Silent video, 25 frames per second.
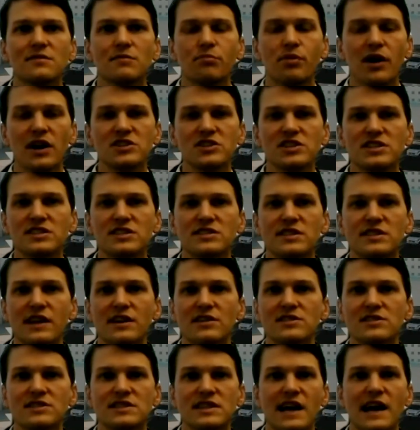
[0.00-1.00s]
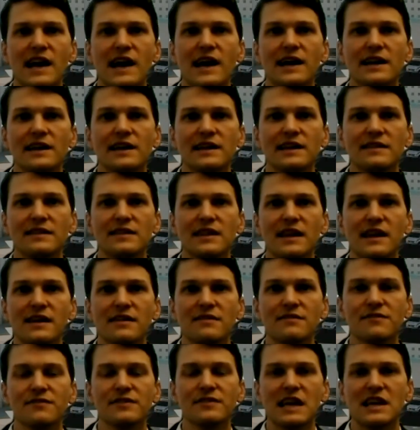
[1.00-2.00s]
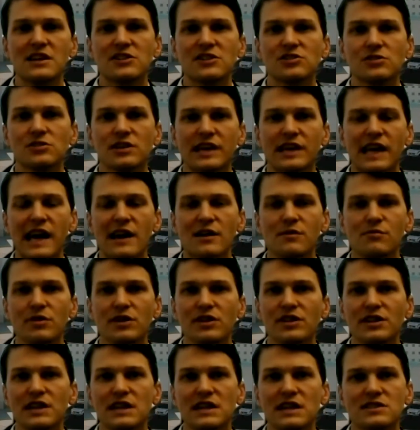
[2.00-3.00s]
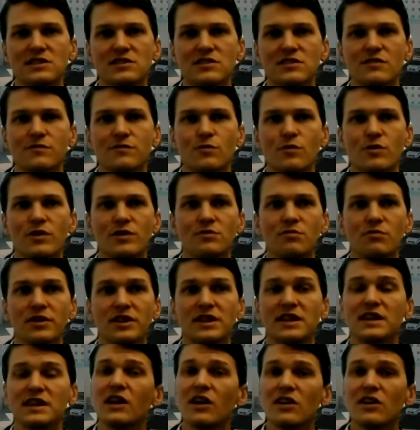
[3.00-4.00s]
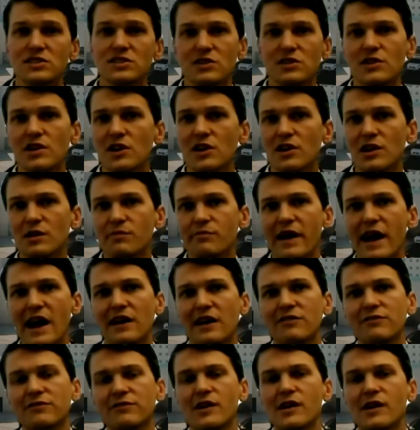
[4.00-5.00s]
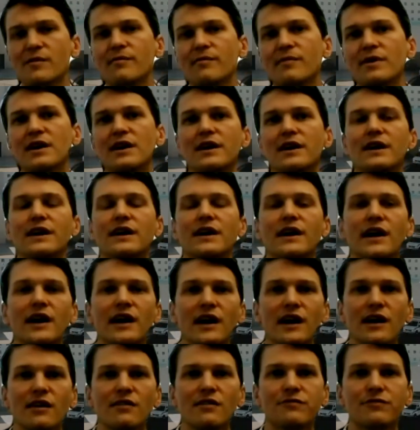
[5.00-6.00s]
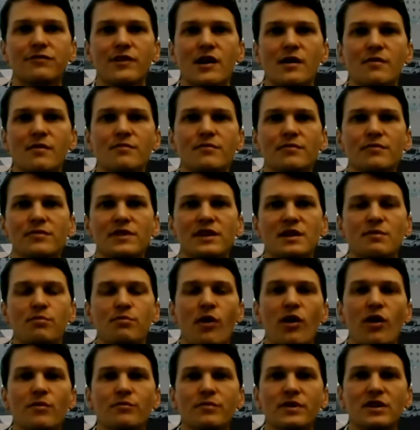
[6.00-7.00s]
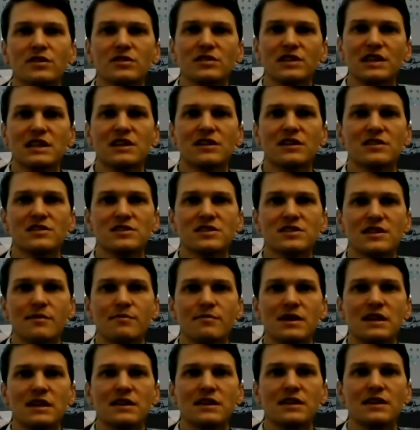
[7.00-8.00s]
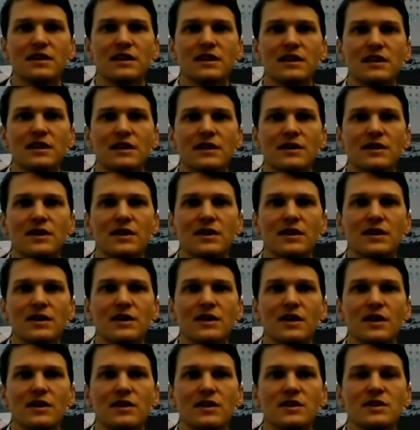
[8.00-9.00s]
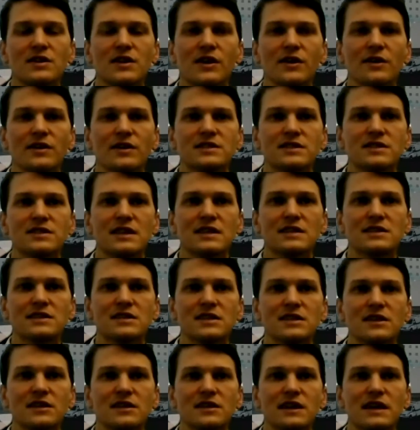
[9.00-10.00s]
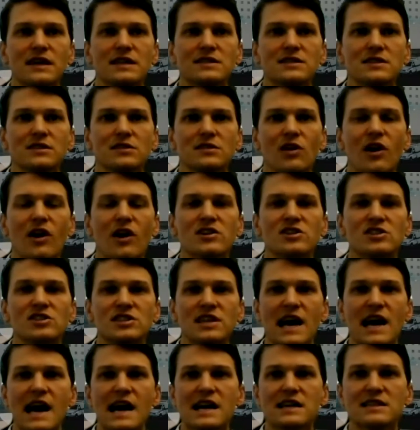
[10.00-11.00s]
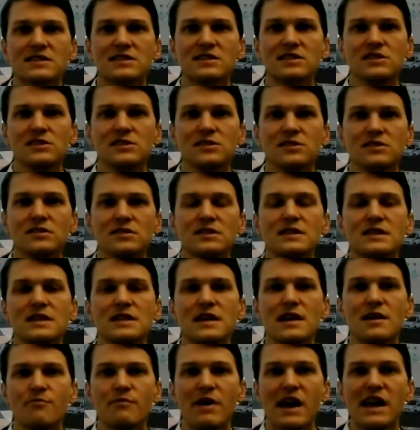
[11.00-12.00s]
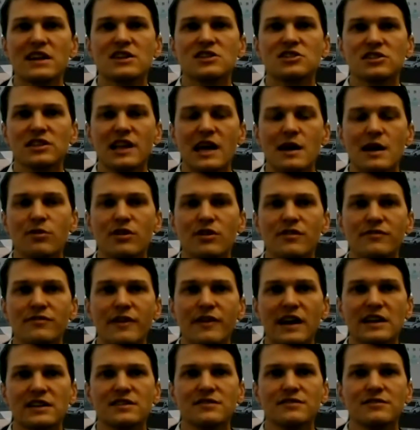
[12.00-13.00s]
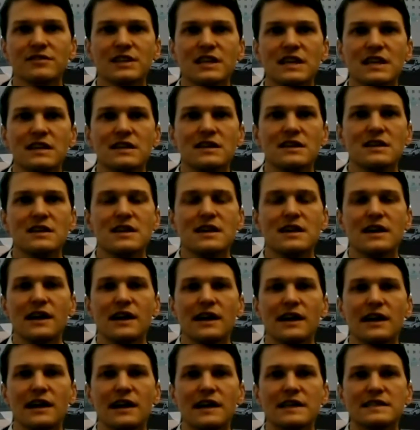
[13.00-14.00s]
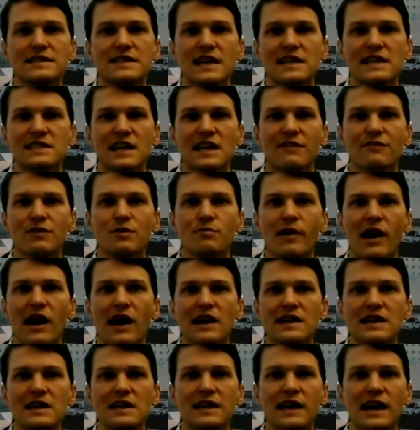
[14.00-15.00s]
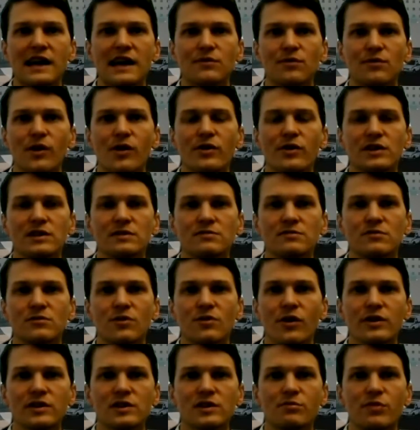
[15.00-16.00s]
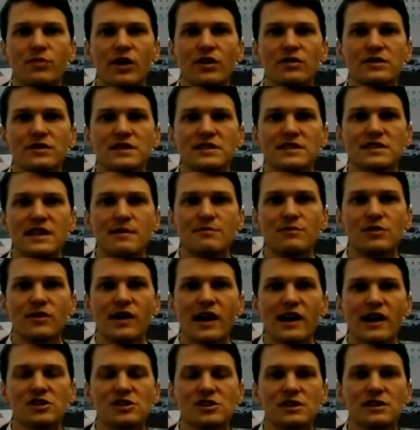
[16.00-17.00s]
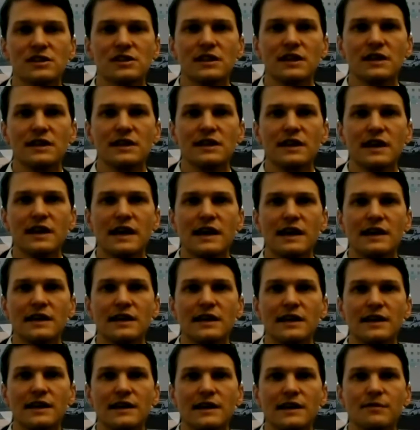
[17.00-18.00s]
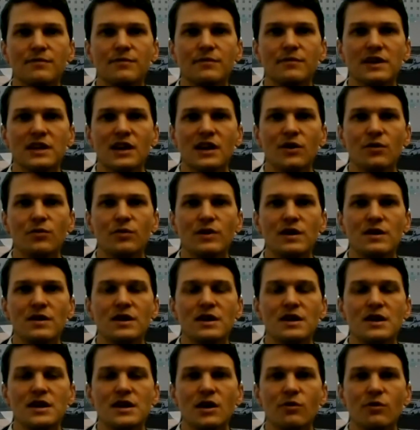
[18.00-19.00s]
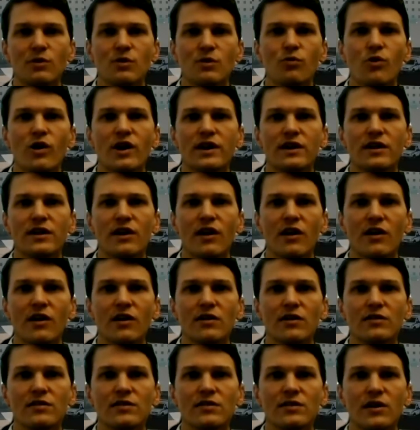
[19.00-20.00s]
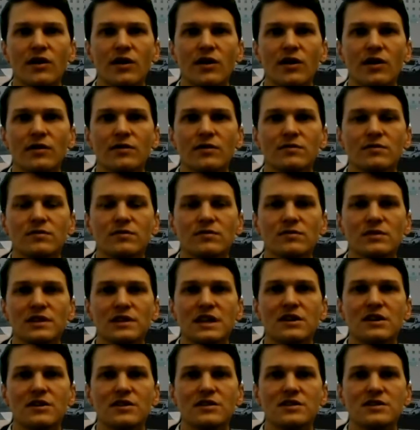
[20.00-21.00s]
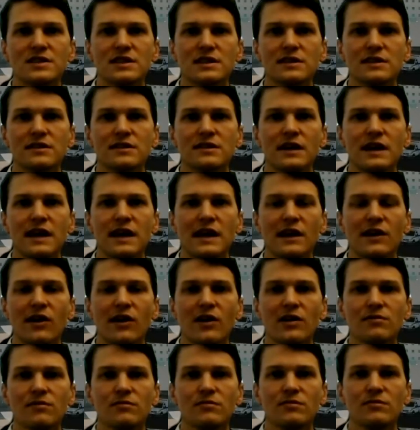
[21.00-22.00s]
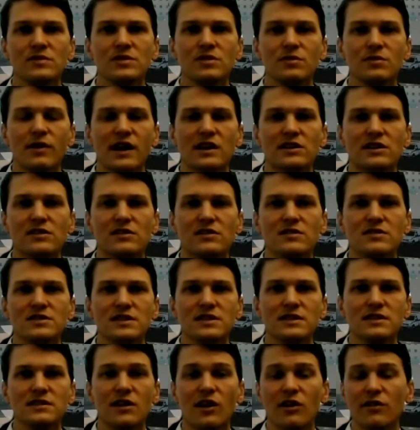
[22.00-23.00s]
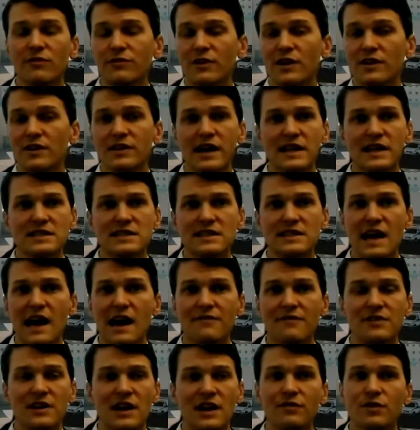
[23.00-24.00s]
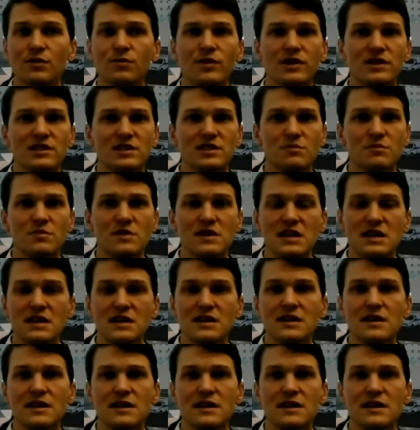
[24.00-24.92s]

budgets that are set and financial accountability and so forth. But then also hearing back from the departmental leaders. I mean, it's a large task to manage labor effectively. It takes everybody kind of rowing the boat in the same direction, and we want our leaders and our directors and our frontline staff and everyone to be